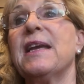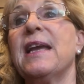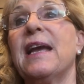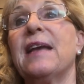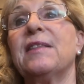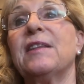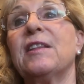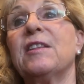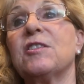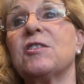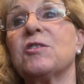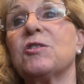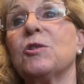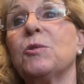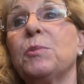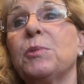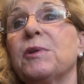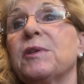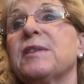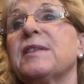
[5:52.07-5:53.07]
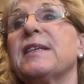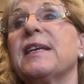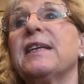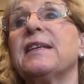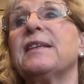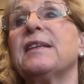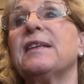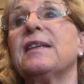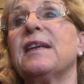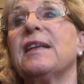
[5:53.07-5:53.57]
And then the
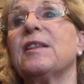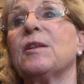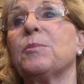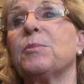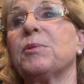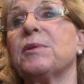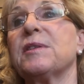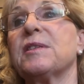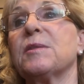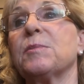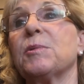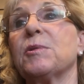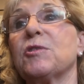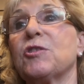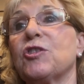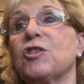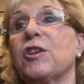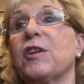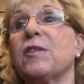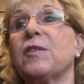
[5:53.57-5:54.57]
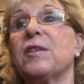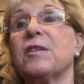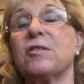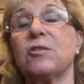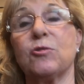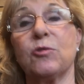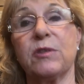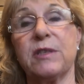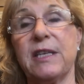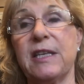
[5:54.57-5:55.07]
superintendent and the principal share the
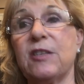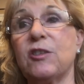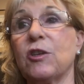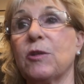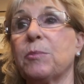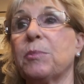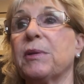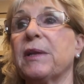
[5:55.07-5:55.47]
strategic